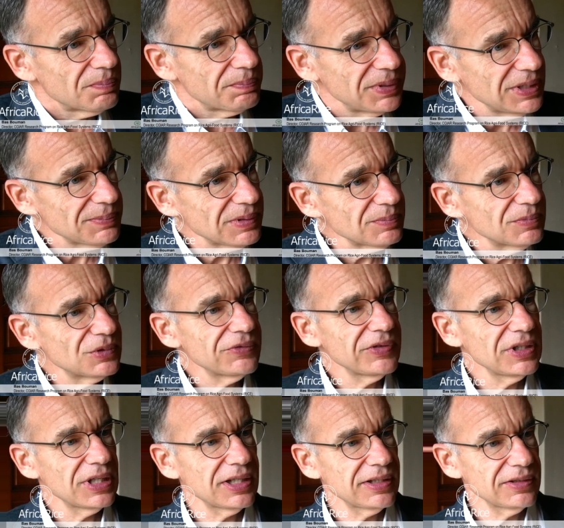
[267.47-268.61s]
People
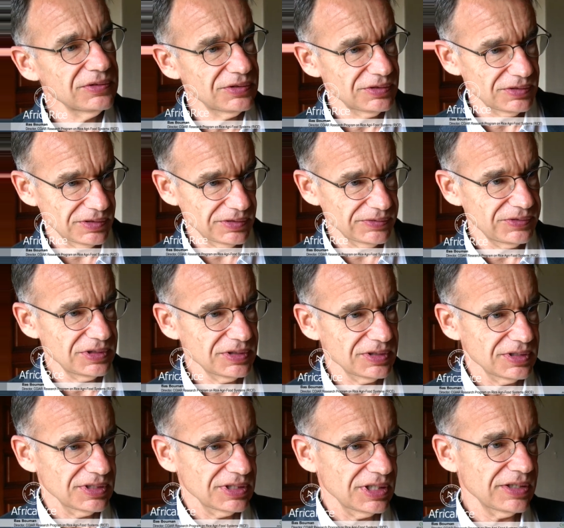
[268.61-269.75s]
moving out of the
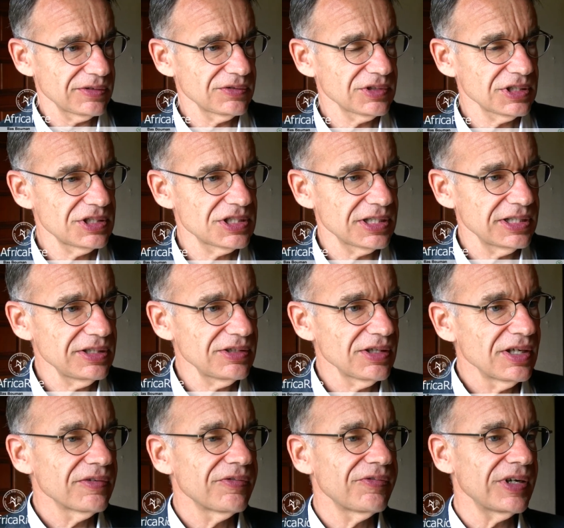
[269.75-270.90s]
countryside,
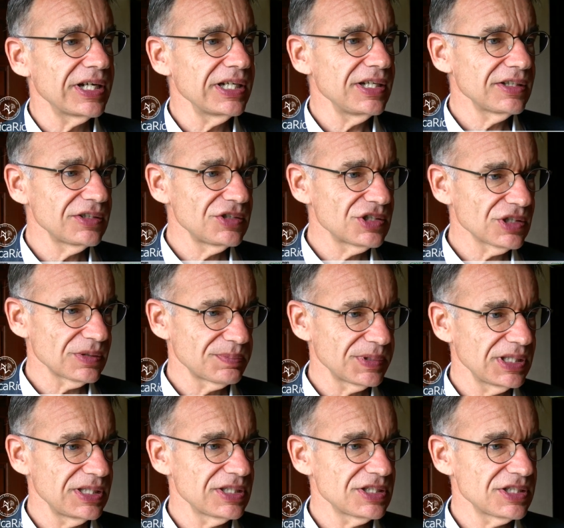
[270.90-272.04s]
finding a job
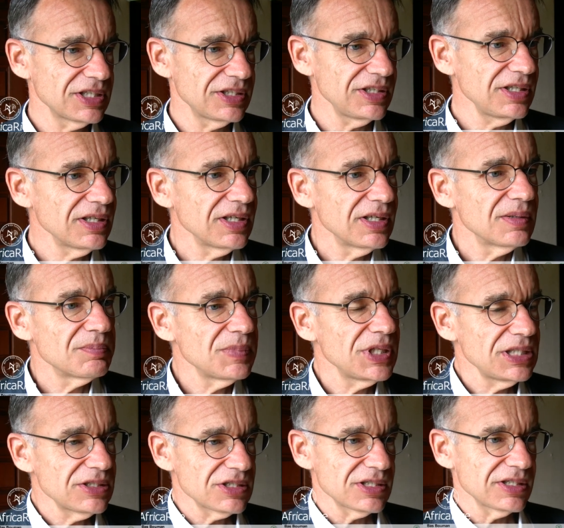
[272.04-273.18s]
in the city,
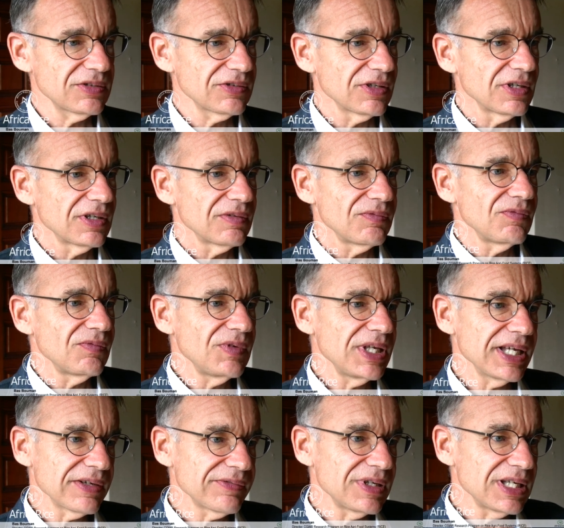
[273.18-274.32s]
means that we
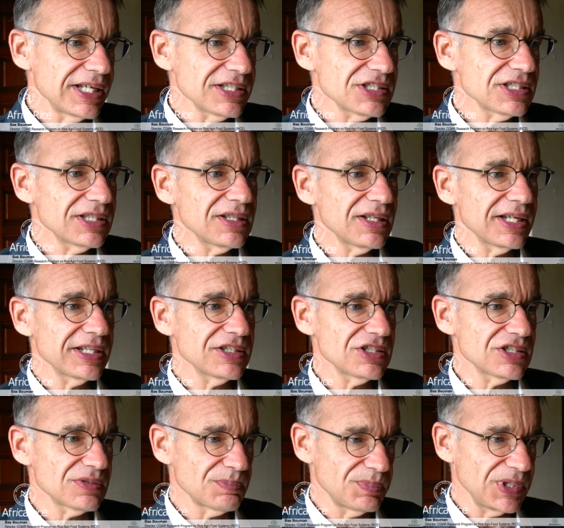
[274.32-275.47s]
have less and
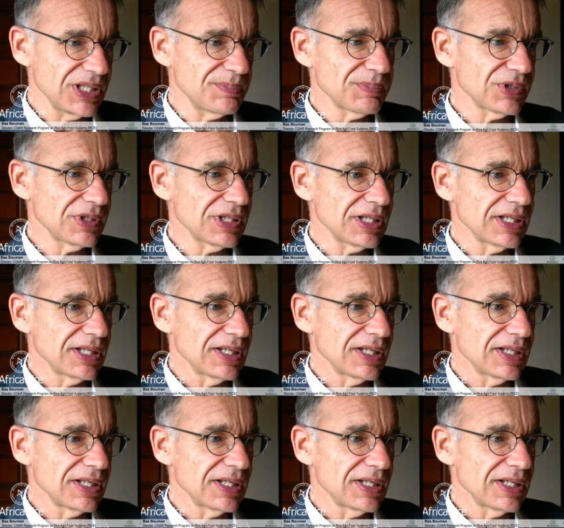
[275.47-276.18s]
less people,